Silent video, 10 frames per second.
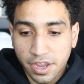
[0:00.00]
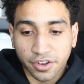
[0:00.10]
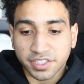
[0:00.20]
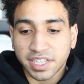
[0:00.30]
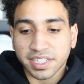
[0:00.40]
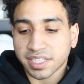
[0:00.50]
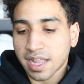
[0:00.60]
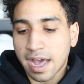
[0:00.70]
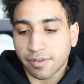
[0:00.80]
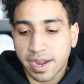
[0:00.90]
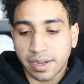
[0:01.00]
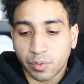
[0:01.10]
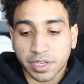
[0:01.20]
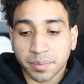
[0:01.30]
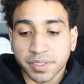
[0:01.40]
You're gonna see this a lot, right?
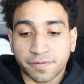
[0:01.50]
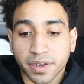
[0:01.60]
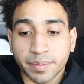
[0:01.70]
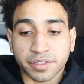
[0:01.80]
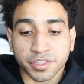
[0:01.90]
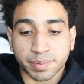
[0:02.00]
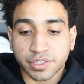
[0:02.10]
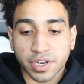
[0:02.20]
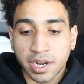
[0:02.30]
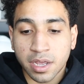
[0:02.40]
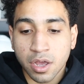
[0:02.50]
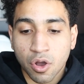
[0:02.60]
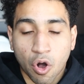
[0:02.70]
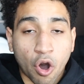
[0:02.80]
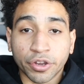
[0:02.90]
When it comes to fundamental sprint training,
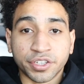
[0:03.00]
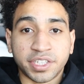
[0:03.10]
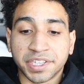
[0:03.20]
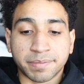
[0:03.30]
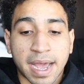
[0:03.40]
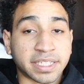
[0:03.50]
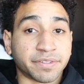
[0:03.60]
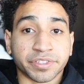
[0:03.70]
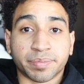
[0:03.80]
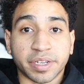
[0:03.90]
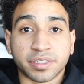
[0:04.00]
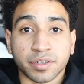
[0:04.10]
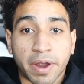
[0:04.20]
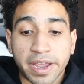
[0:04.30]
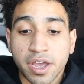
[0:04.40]
all you're seeing is max effort
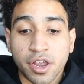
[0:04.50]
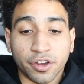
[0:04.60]
sprints, right?